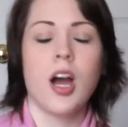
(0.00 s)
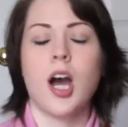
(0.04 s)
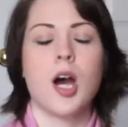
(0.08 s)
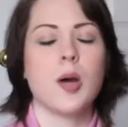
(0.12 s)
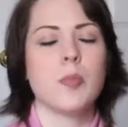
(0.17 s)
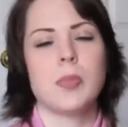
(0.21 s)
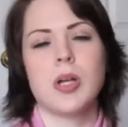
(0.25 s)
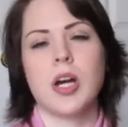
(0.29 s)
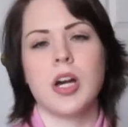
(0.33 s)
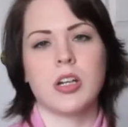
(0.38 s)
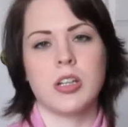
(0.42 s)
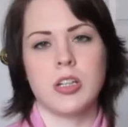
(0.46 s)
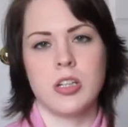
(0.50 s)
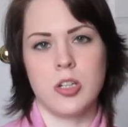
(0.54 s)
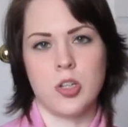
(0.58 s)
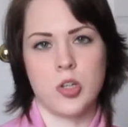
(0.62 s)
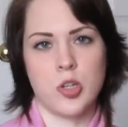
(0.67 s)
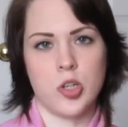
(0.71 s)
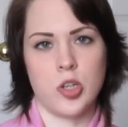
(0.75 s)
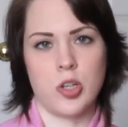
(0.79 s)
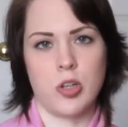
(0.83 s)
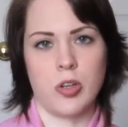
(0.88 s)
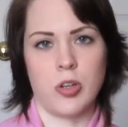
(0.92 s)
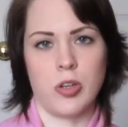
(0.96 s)
I'm not gonna
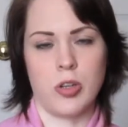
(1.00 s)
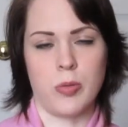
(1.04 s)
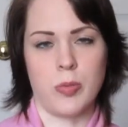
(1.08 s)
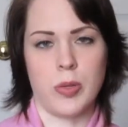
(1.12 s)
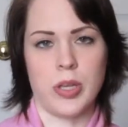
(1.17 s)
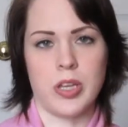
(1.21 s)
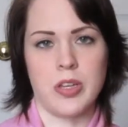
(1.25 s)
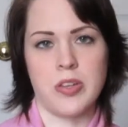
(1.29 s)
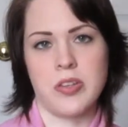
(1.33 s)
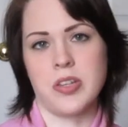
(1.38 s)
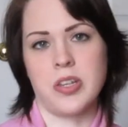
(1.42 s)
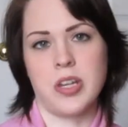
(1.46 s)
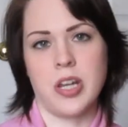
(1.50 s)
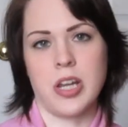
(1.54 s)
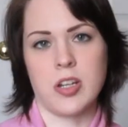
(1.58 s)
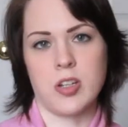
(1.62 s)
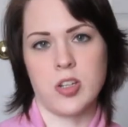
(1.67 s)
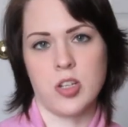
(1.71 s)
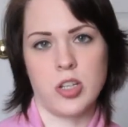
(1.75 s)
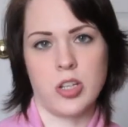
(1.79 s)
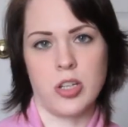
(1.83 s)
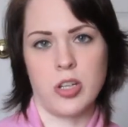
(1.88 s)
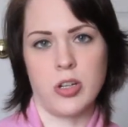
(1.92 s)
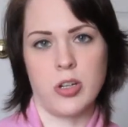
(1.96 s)
show you because it
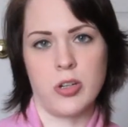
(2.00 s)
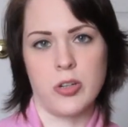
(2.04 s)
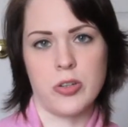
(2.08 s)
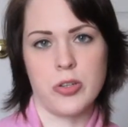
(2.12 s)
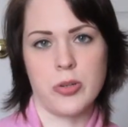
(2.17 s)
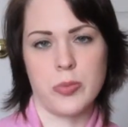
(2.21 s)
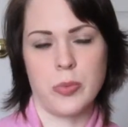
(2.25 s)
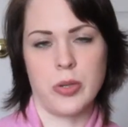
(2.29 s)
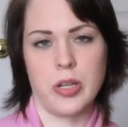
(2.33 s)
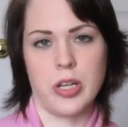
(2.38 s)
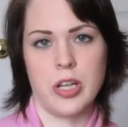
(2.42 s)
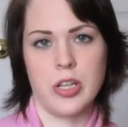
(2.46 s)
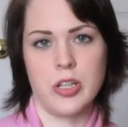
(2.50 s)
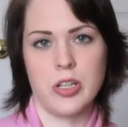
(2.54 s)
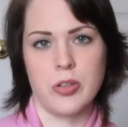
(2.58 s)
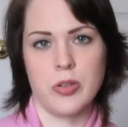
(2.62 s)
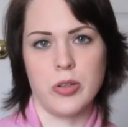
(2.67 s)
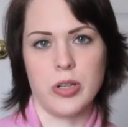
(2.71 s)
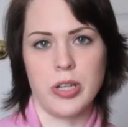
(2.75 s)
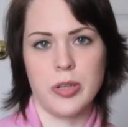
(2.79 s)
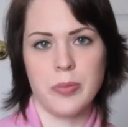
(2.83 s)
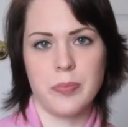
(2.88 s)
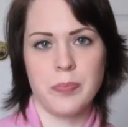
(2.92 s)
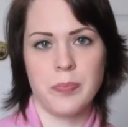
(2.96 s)
actually hurts when I do
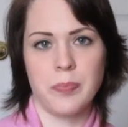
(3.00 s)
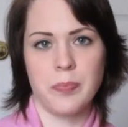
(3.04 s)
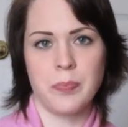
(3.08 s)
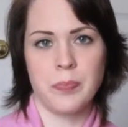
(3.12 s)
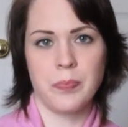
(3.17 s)
it.